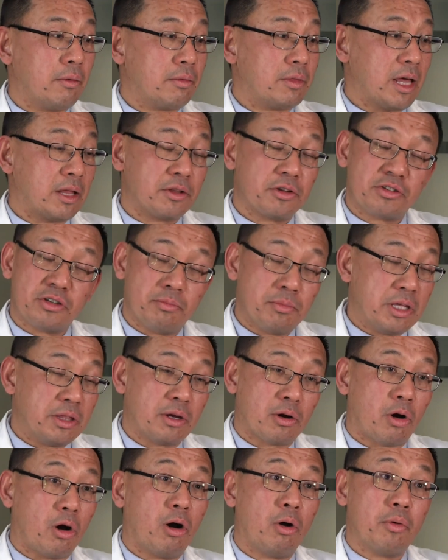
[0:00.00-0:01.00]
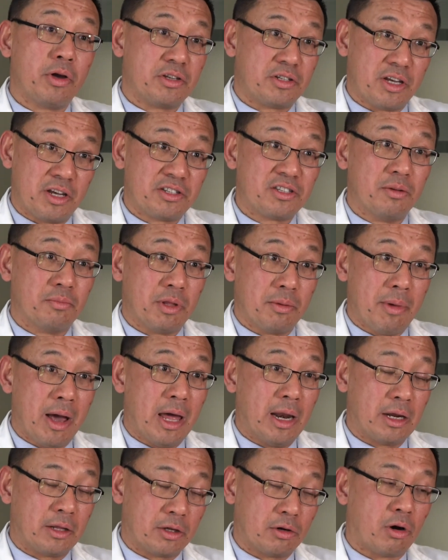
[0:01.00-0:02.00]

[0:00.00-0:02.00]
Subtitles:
That doesn't mean they're always asymptomatic.